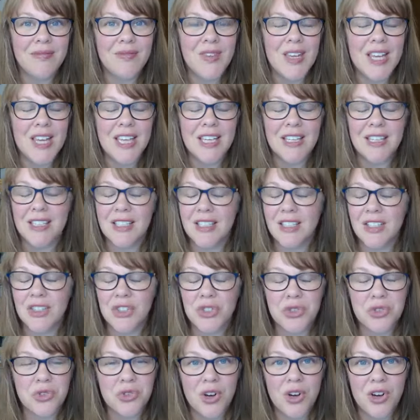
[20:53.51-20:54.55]
He is still
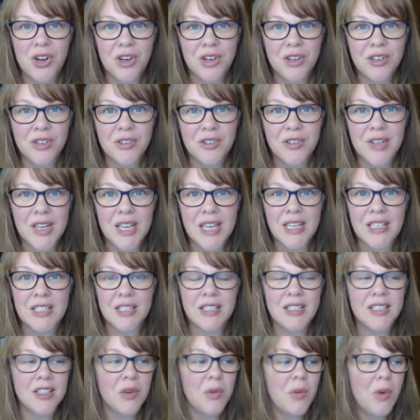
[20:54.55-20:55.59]
strong. He is
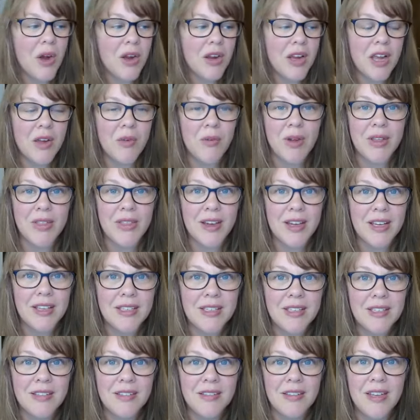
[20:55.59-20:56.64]
still walking with
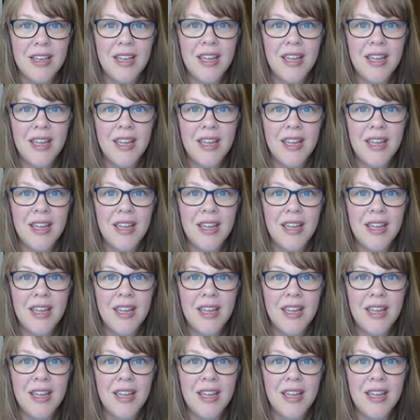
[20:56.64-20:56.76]
us.